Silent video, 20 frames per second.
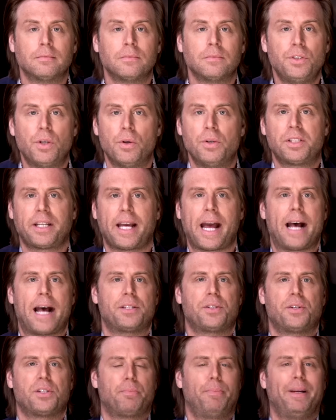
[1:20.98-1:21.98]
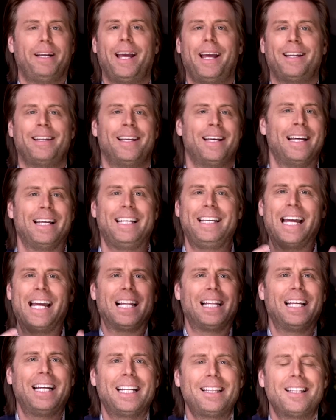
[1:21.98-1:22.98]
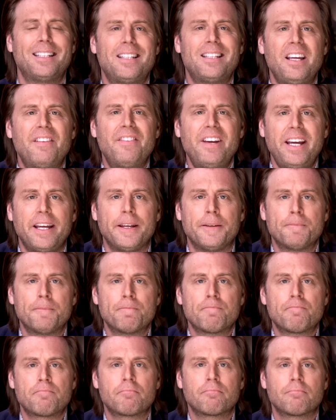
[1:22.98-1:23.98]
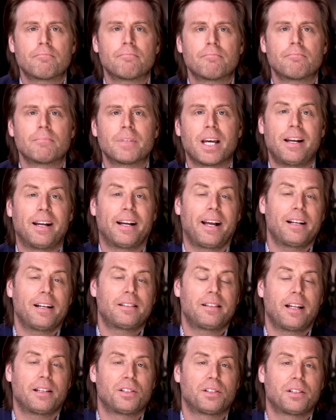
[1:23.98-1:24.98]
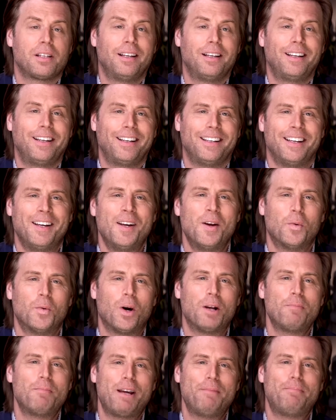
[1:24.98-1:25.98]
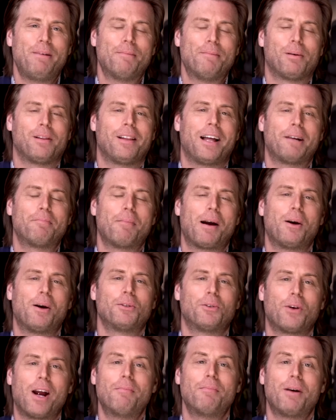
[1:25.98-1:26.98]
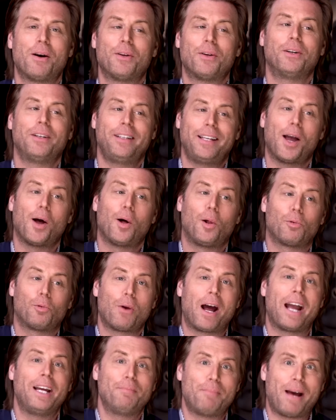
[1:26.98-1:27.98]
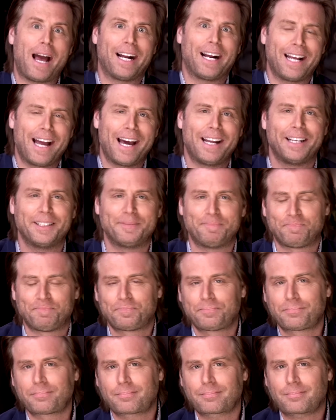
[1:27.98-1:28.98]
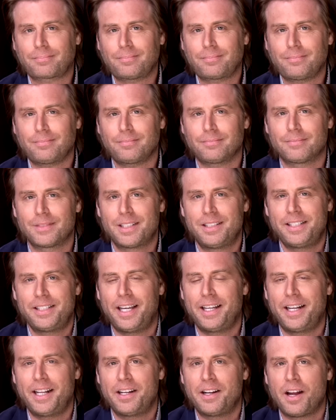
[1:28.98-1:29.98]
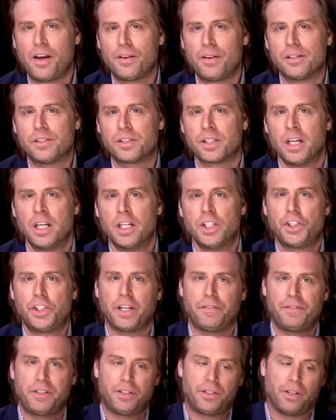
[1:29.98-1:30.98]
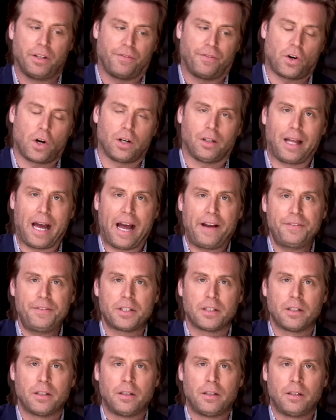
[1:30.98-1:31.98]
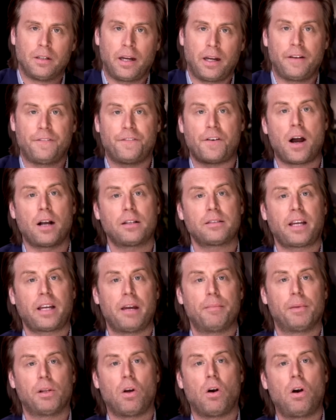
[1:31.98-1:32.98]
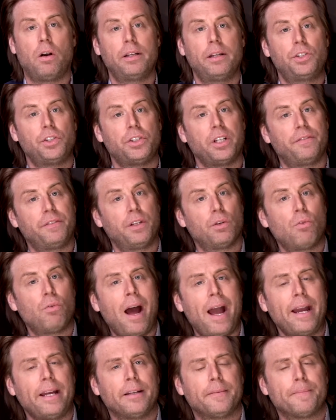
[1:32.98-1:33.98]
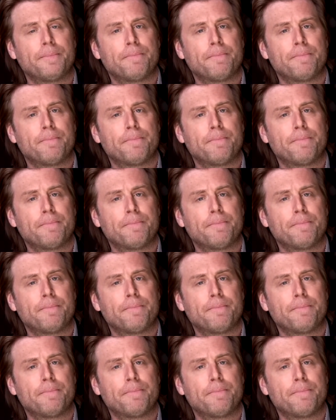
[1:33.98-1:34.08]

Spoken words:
Newscasters began yelling at the TV. And I guess that's what made people like my own grandmother yell right back at it. CNN and others shifted to the far left, and Fox came along and shifted right.